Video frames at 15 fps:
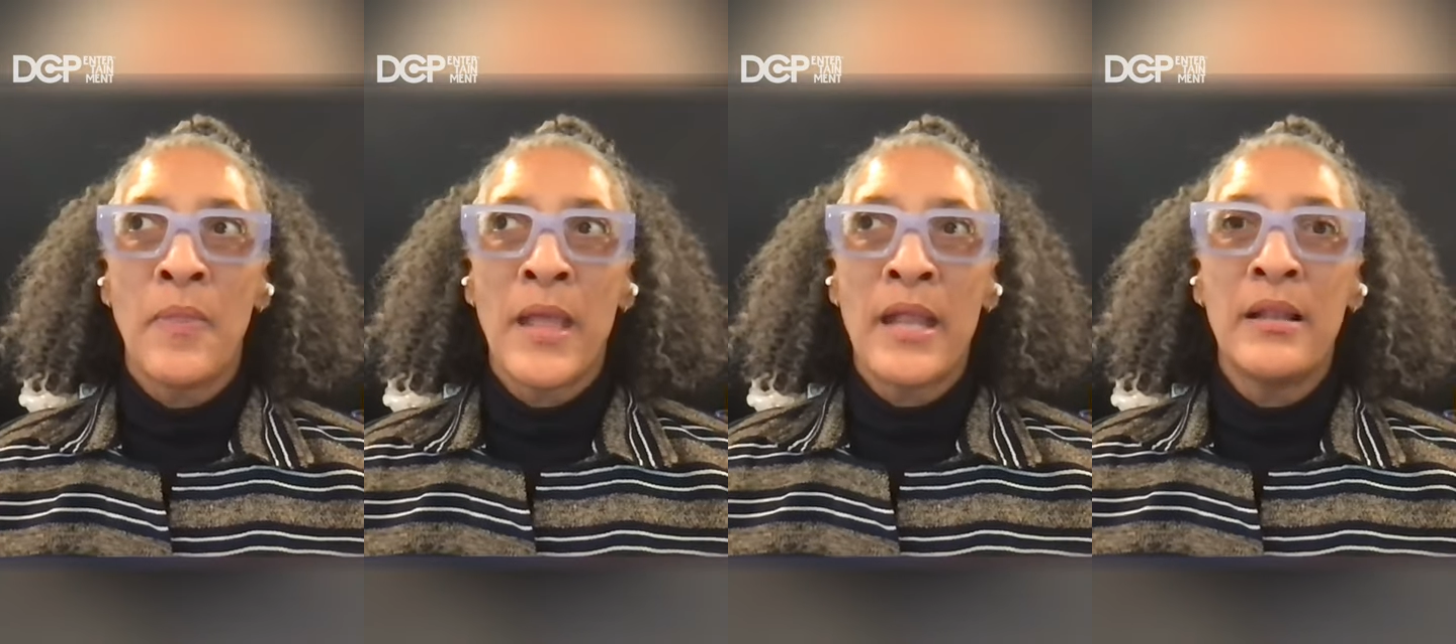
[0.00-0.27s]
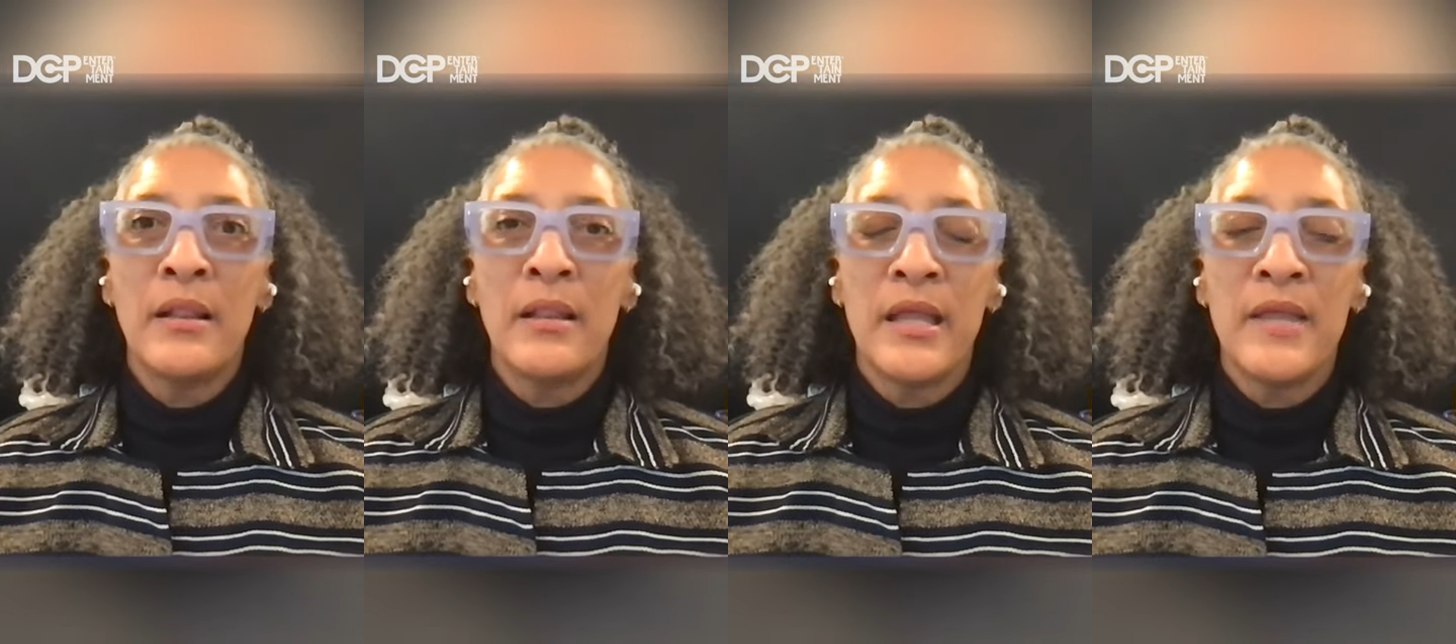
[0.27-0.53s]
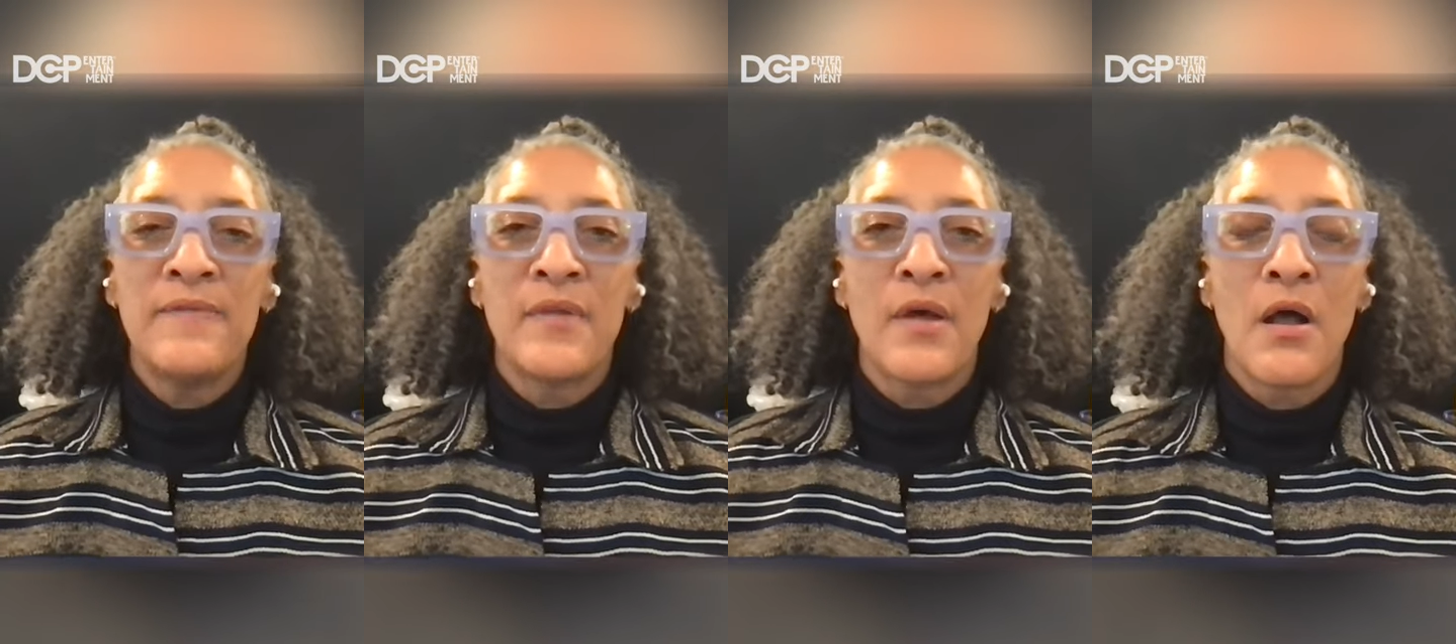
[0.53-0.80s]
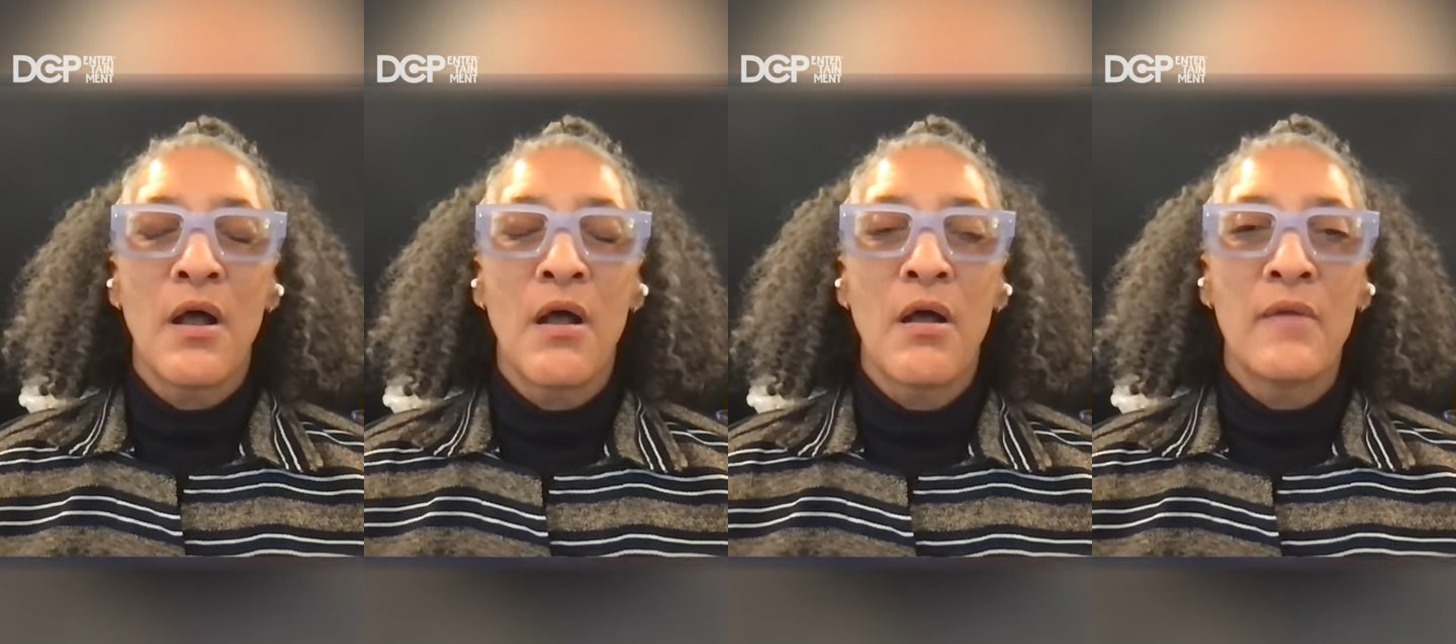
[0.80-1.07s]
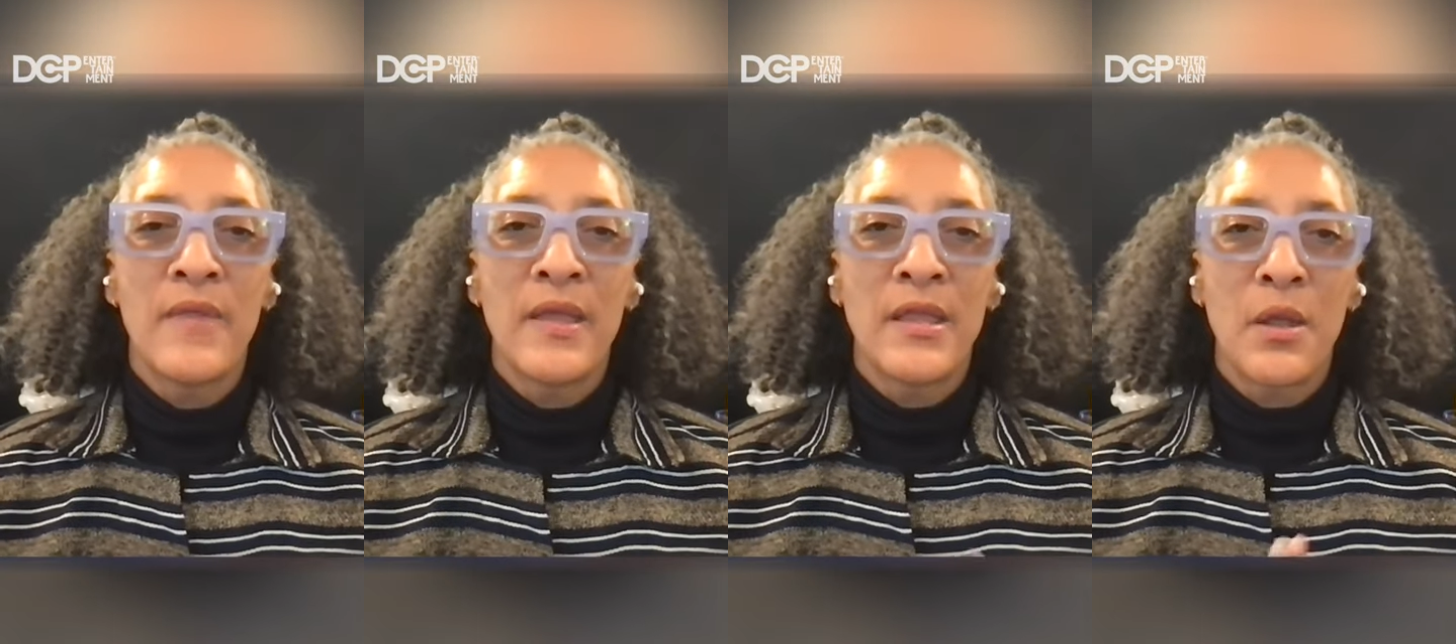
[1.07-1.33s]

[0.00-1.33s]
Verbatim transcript: they leave the heart, they